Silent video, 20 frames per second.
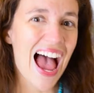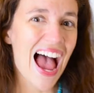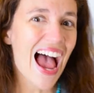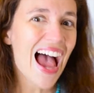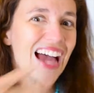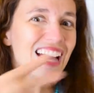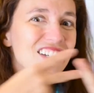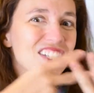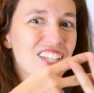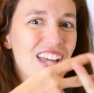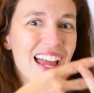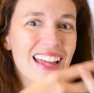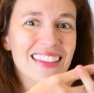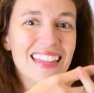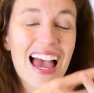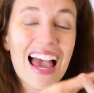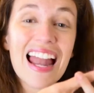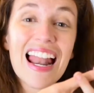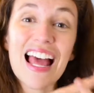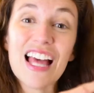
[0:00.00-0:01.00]
Hashtag
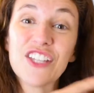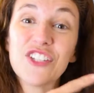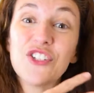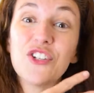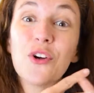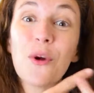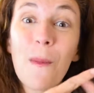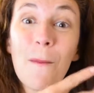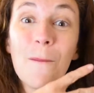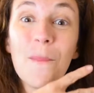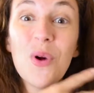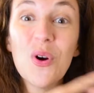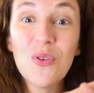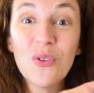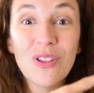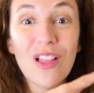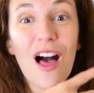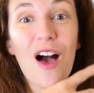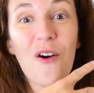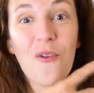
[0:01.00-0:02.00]
that as your
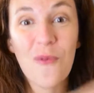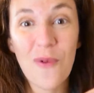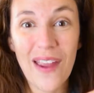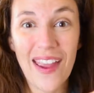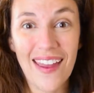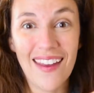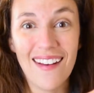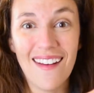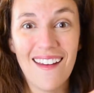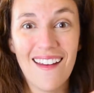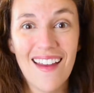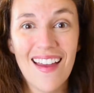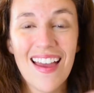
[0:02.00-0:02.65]
Moolah win.